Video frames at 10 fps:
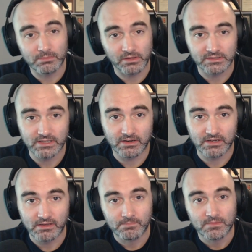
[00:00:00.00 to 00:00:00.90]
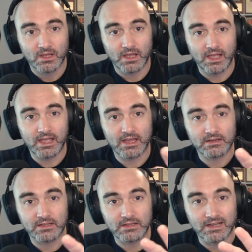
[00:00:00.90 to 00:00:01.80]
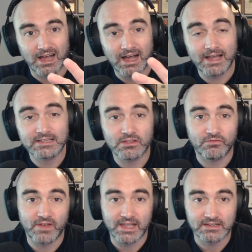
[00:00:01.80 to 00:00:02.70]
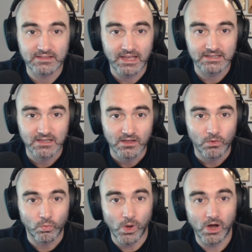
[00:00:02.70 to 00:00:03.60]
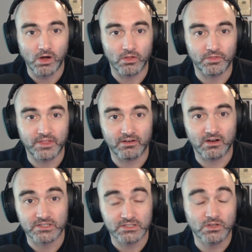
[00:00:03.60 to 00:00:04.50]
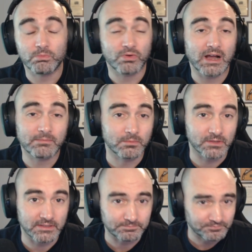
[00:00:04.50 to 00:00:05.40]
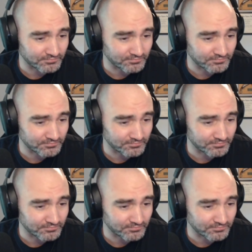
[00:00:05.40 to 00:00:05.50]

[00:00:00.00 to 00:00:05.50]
military, and it hides the fact that while there are still probably